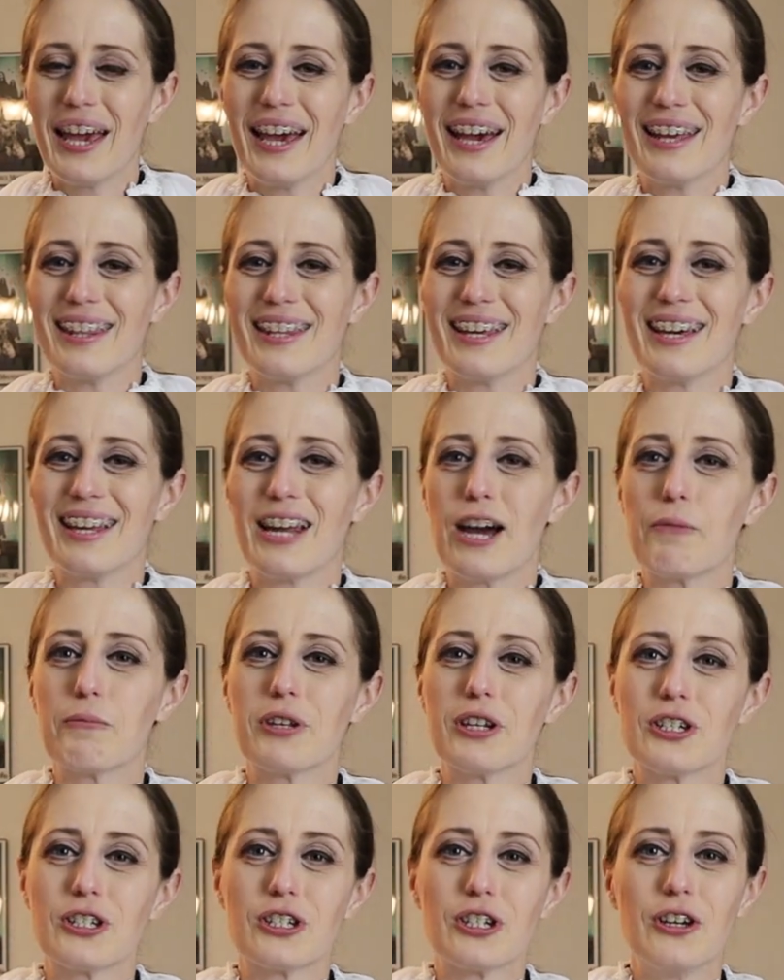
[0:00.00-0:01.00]
And then I'm
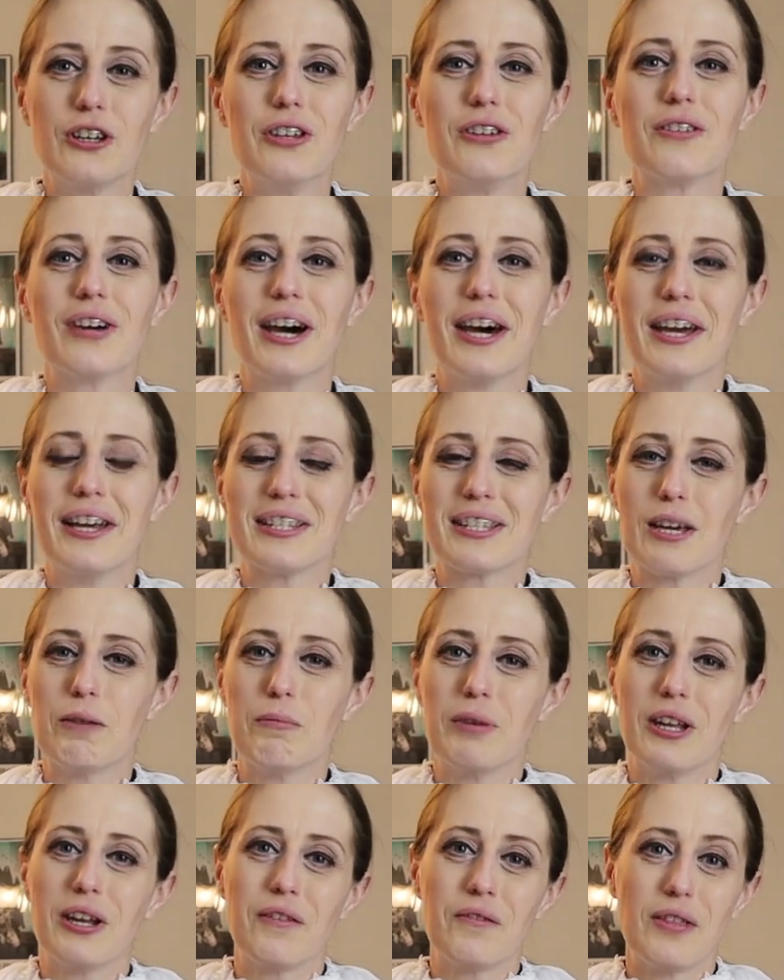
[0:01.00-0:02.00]
gonna show you guys a
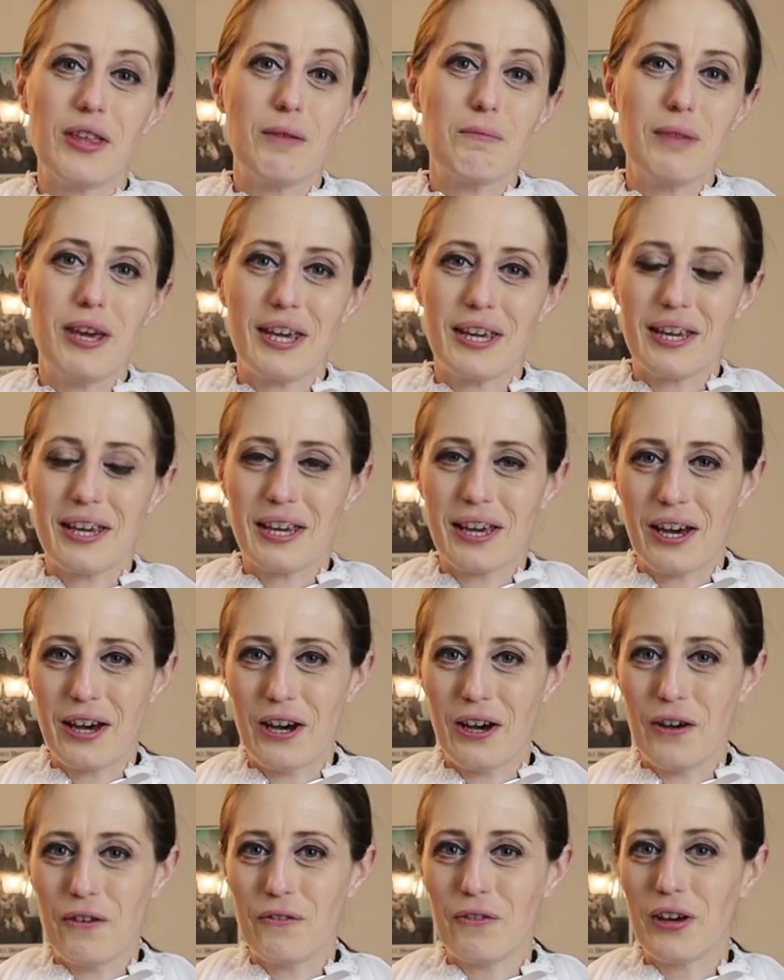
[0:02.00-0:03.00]
bit of the making
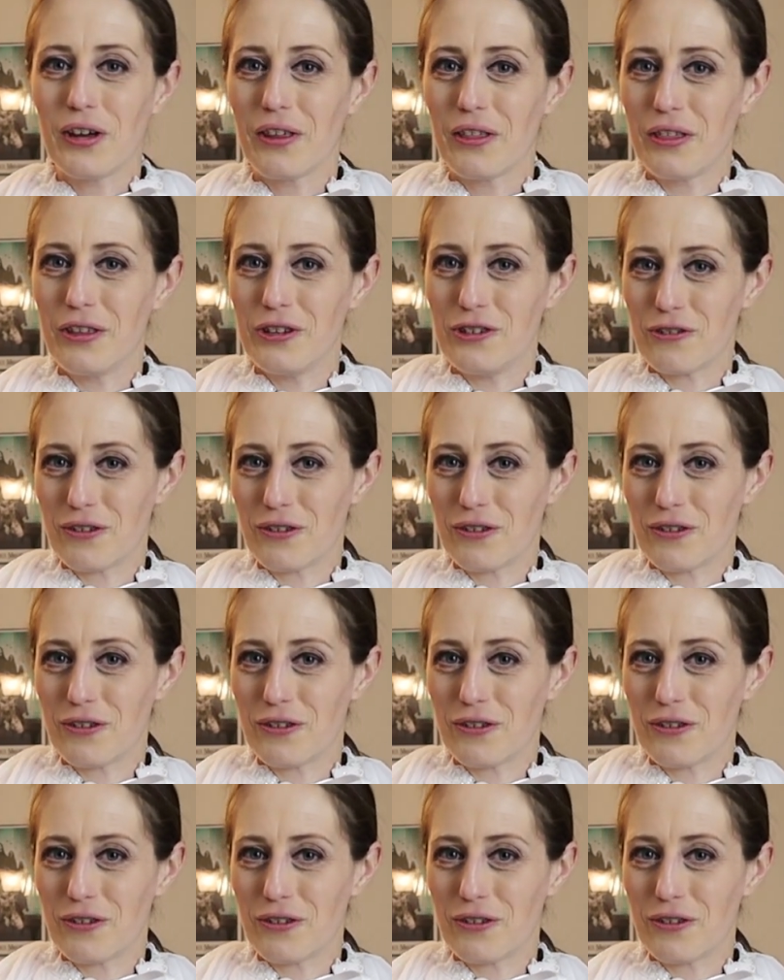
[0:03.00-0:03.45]
of the